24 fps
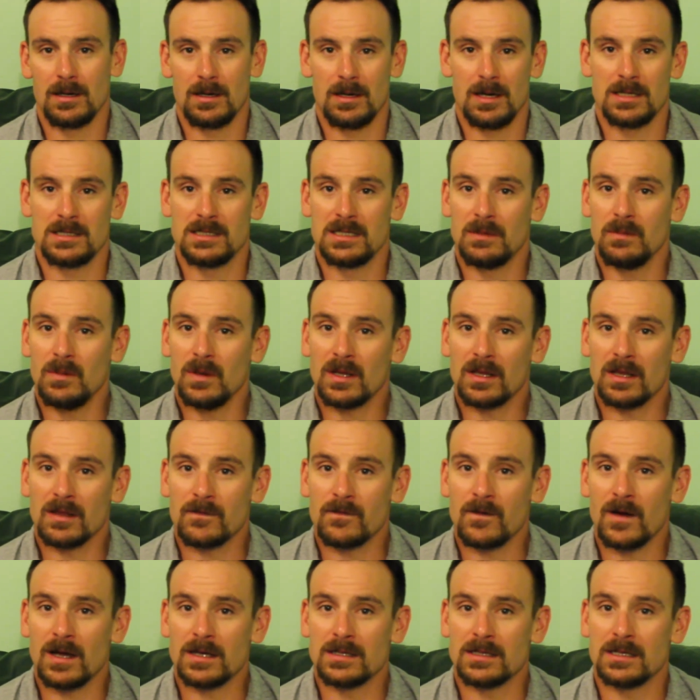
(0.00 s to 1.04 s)
I typically
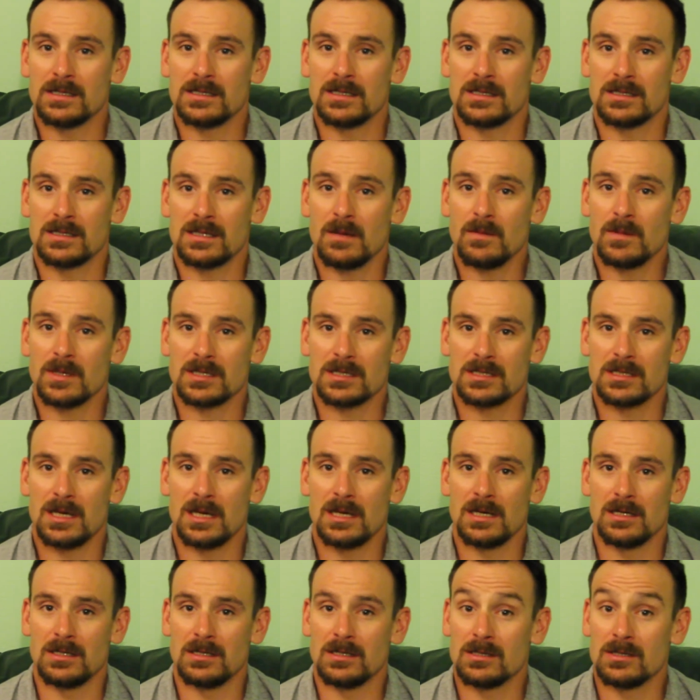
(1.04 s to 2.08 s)
find that to some
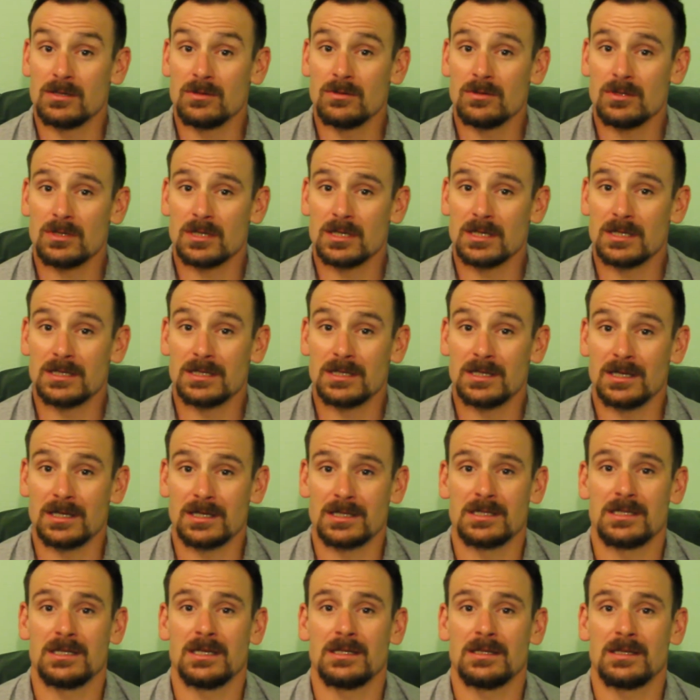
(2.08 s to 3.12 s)
extent, and it's usually to the
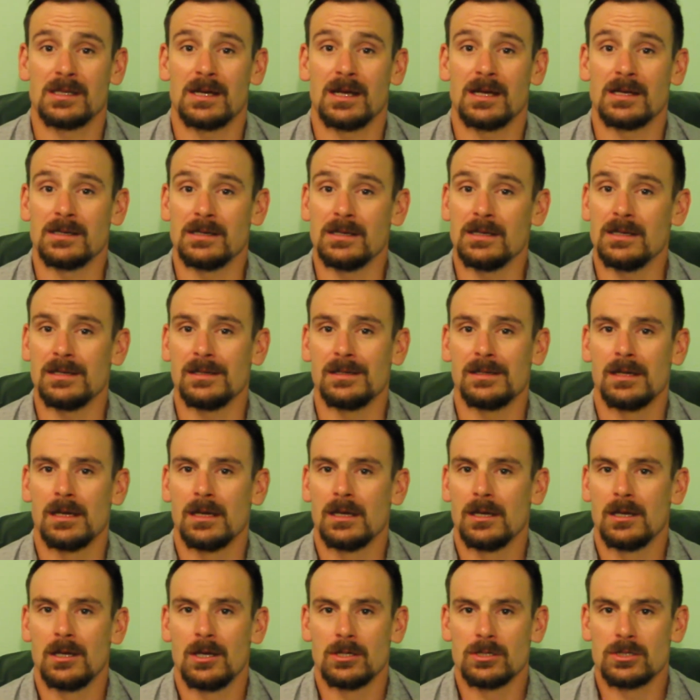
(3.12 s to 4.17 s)
extent that I need,
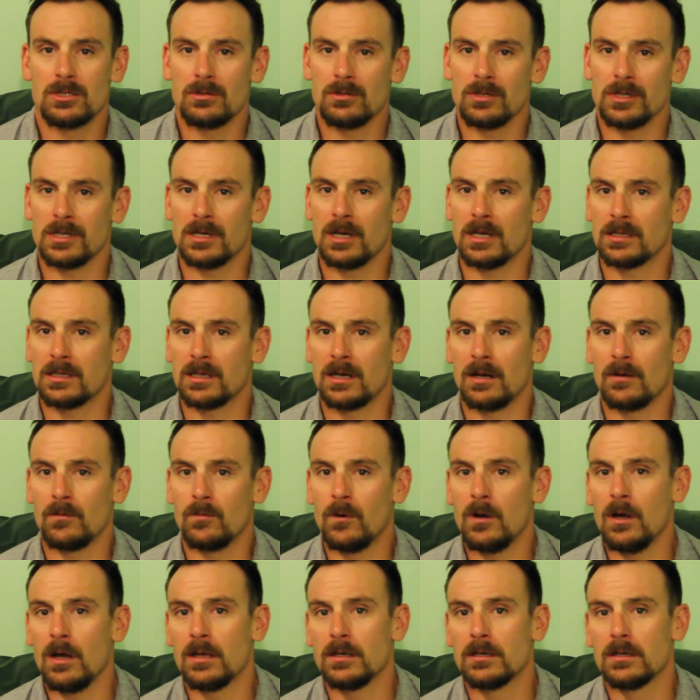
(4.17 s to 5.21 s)
certainly not that I
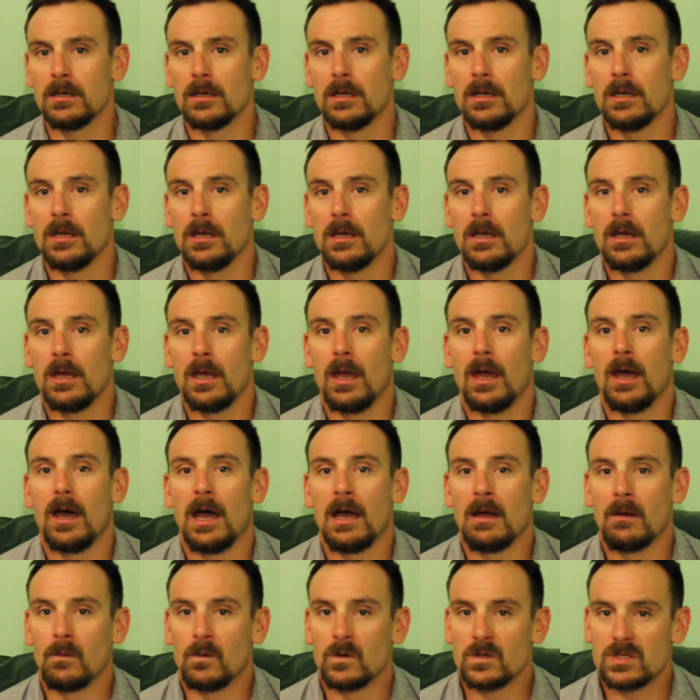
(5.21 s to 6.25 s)
want,
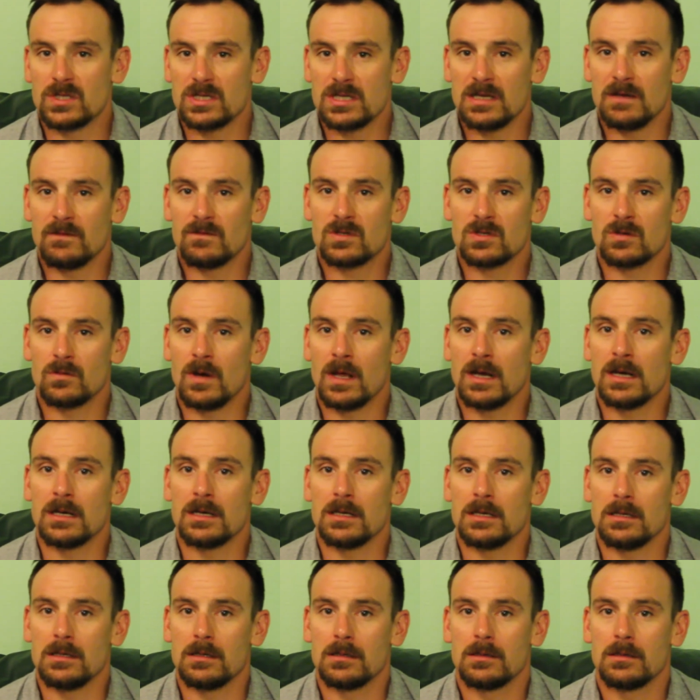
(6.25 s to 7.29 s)
I receive
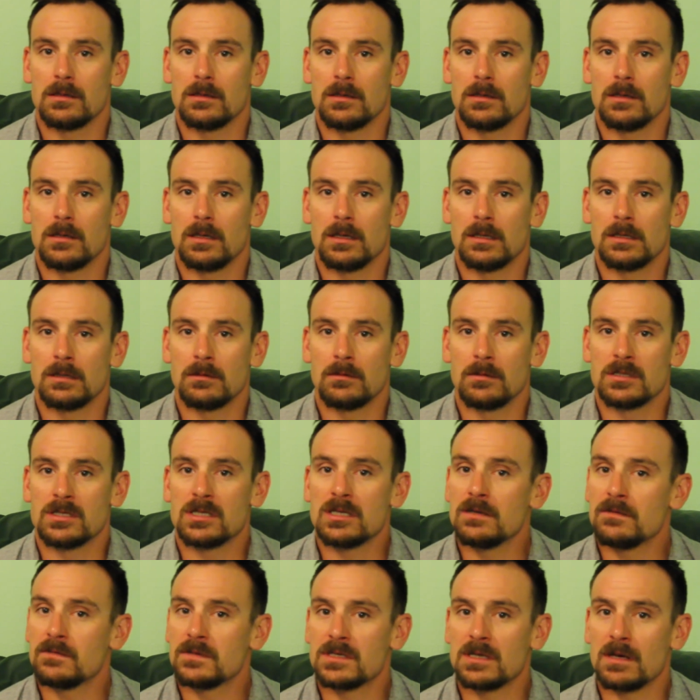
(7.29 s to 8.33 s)
serenity. I
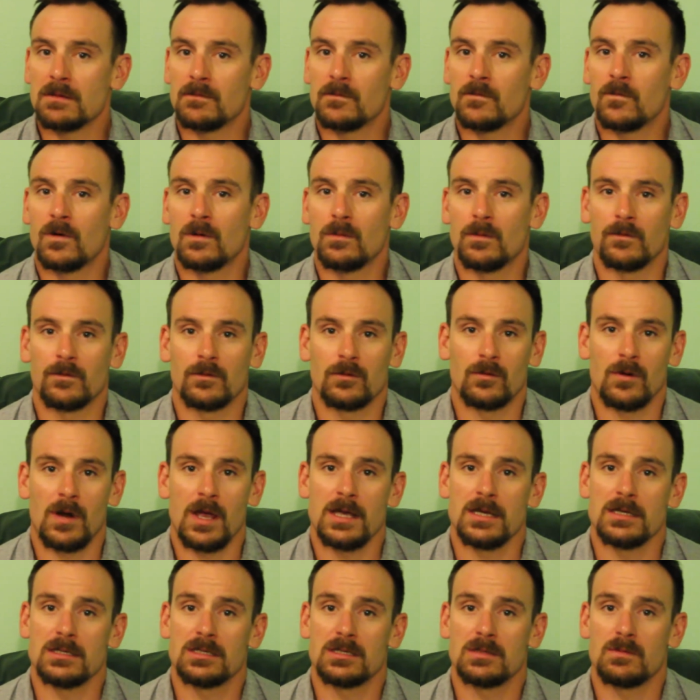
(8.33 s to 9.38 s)
receive some form of
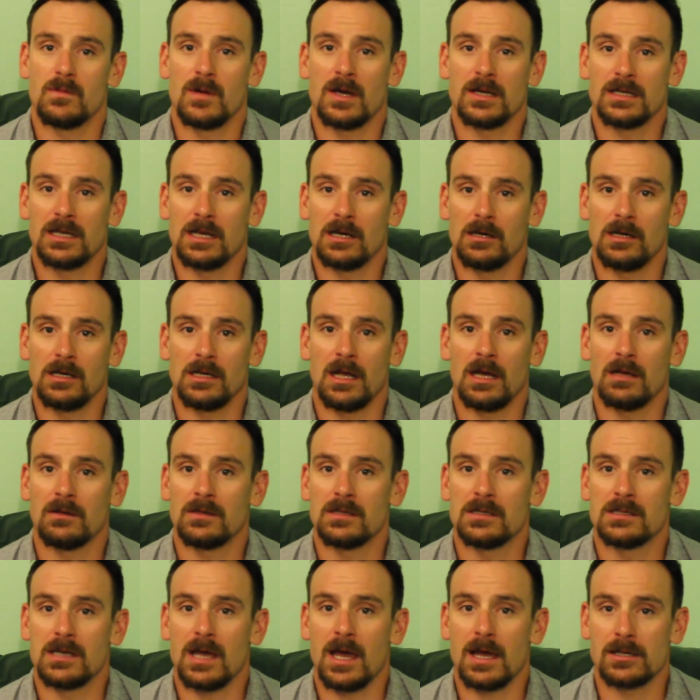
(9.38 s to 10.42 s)
grace by carrying out
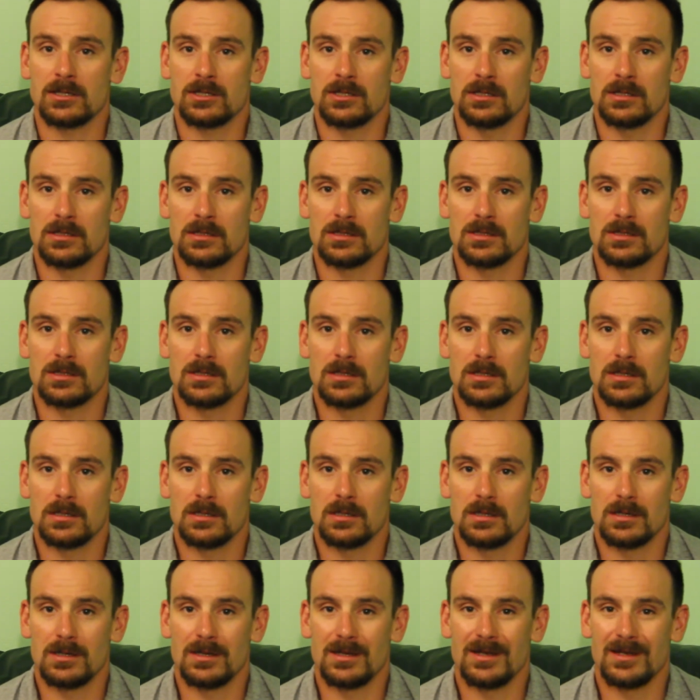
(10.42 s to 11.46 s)
these actions.
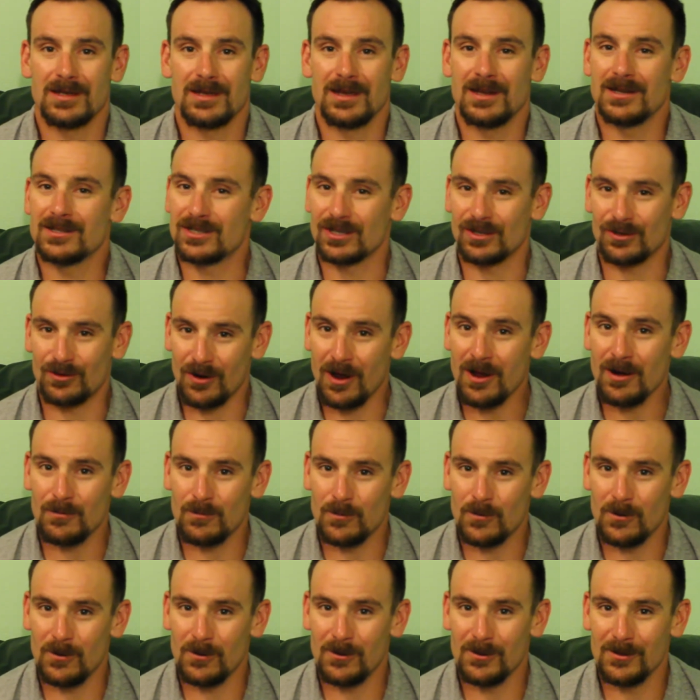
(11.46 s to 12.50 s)
And it's
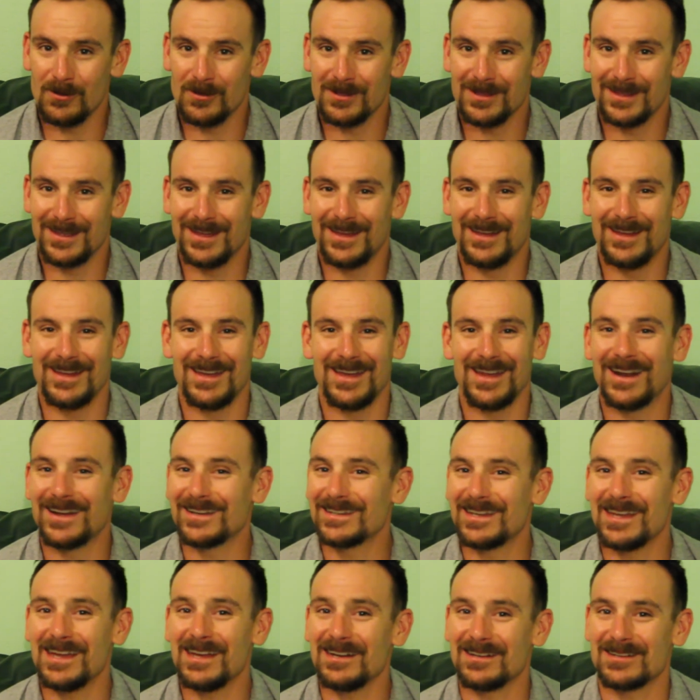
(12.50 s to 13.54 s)
incredible, and I
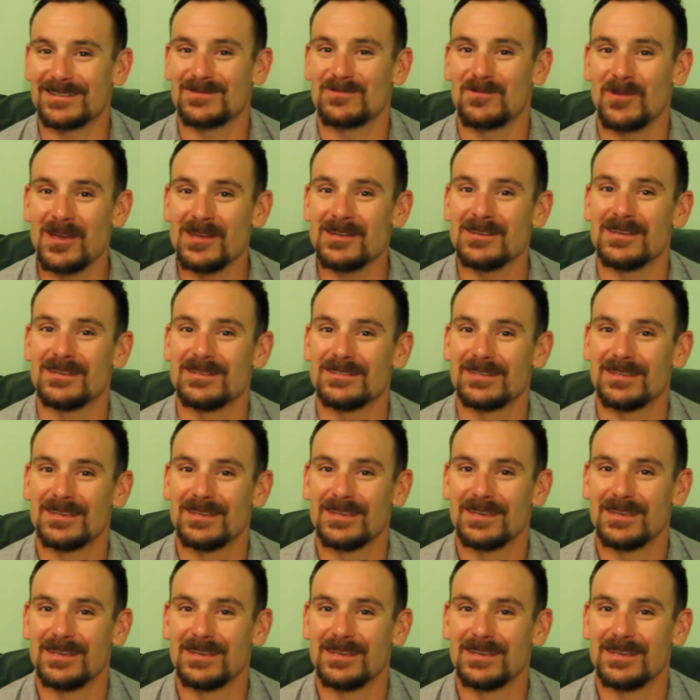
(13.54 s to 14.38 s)
can't explain it.